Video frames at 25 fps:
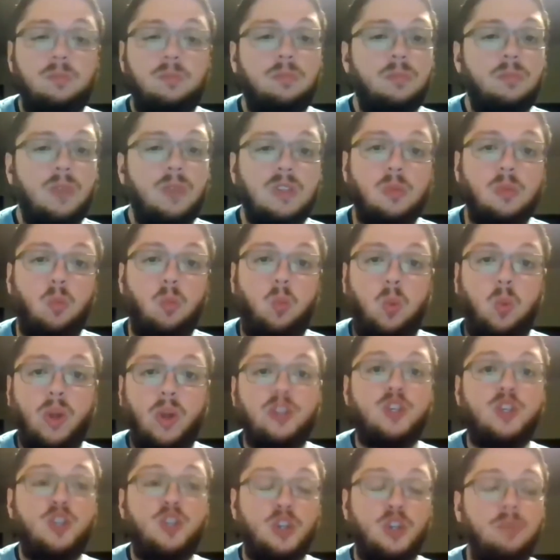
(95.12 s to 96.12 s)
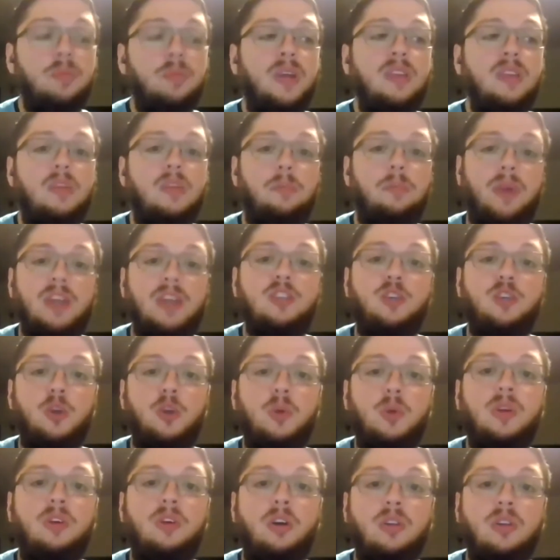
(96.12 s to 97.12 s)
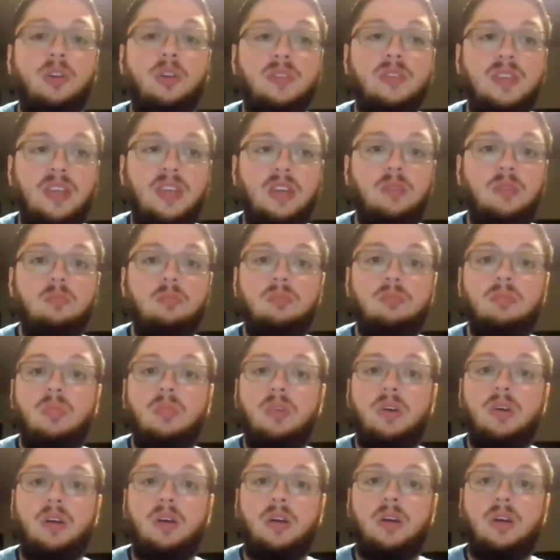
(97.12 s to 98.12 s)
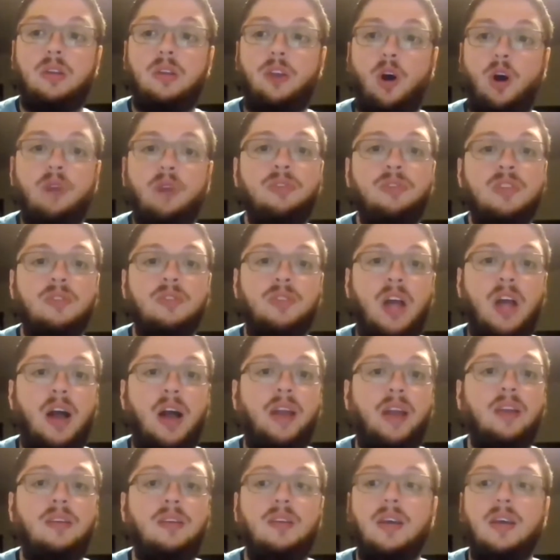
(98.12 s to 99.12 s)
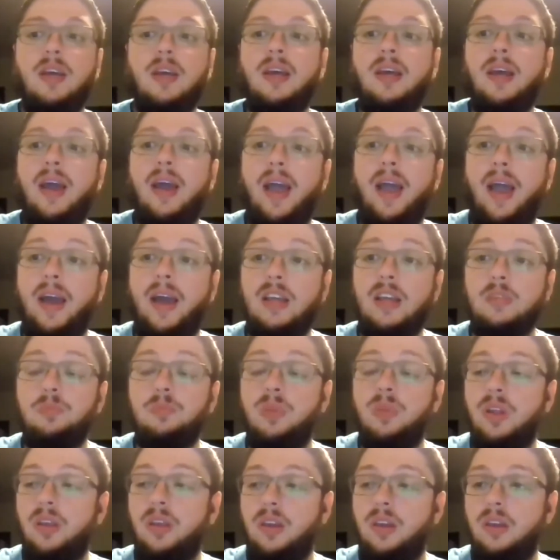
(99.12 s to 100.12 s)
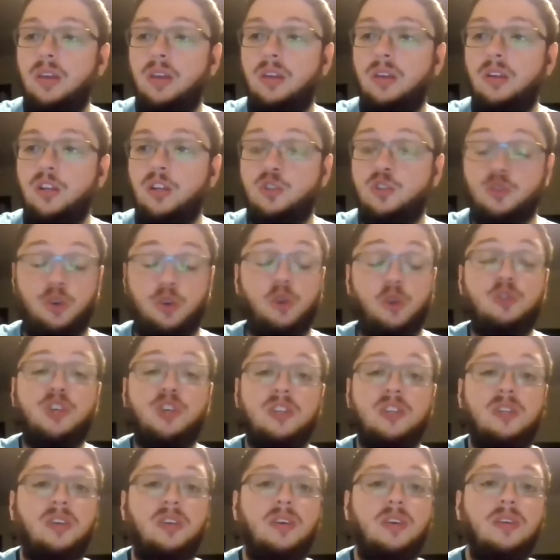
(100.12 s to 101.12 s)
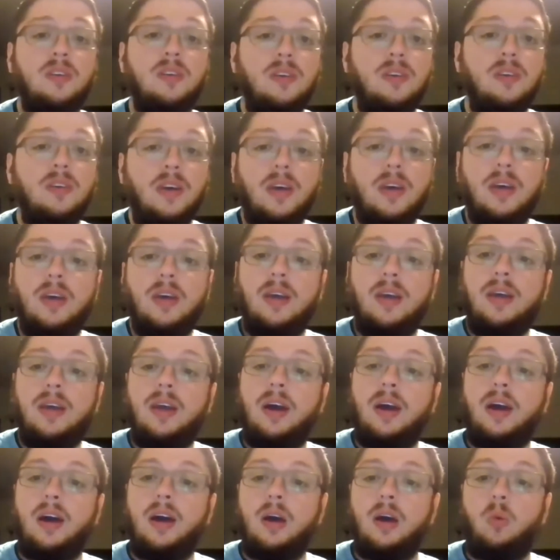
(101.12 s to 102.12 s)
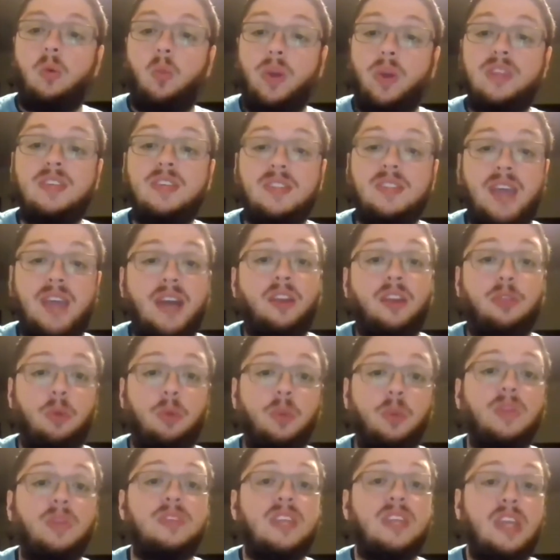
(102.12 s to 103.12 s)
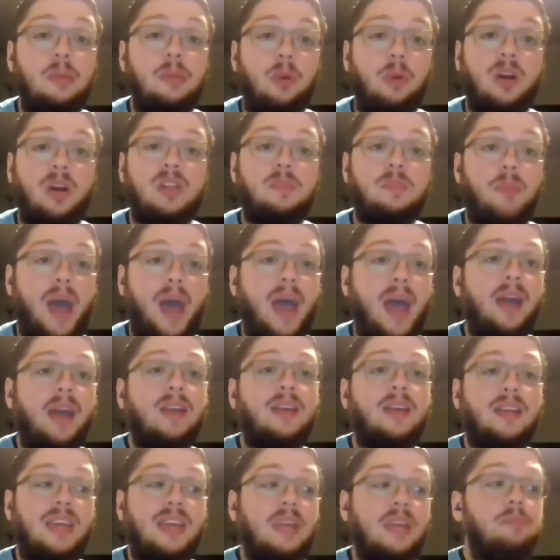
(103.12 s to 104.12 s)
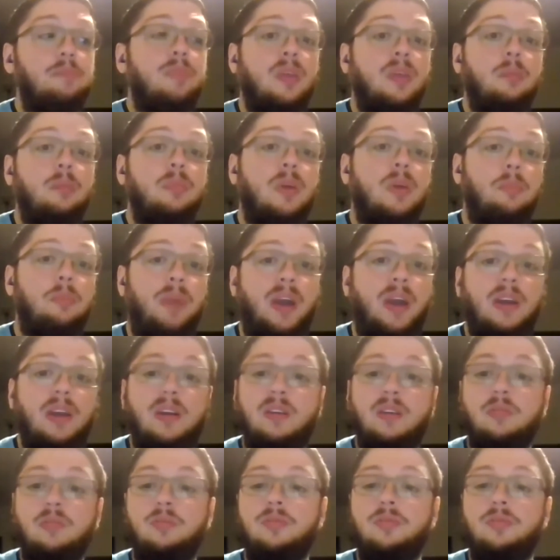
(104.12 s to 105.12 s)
So what should be the best unit on the team, the offensive line, has played atrociously. Wentz has had to throw the team on his back and keep them competitive.